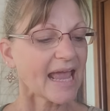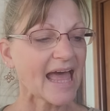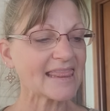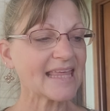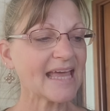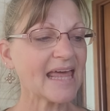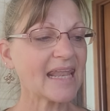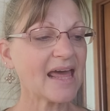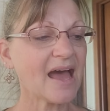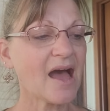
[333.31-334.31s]
and
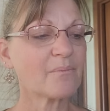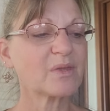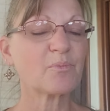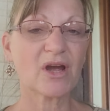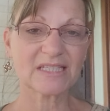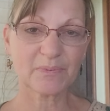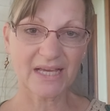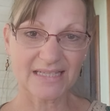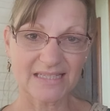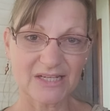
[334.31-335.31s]
then um, the
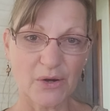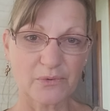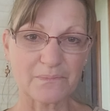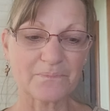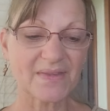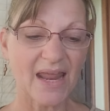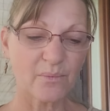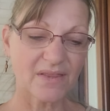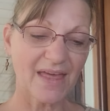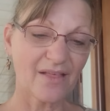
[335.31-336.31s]
breastplate stone and
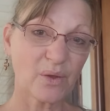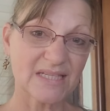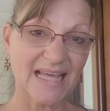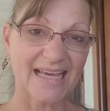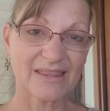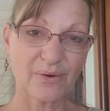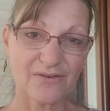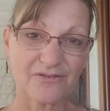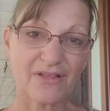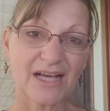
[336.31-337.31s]
what that looks like in the
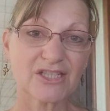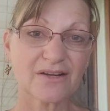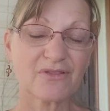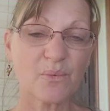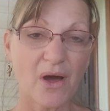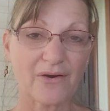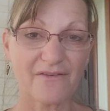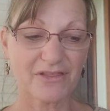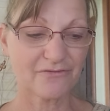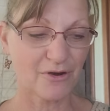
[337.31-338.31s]
reflection of the water
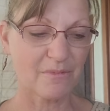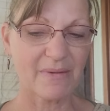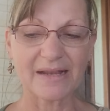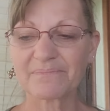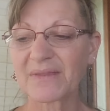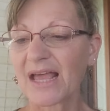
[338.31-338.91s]
off of the firmament.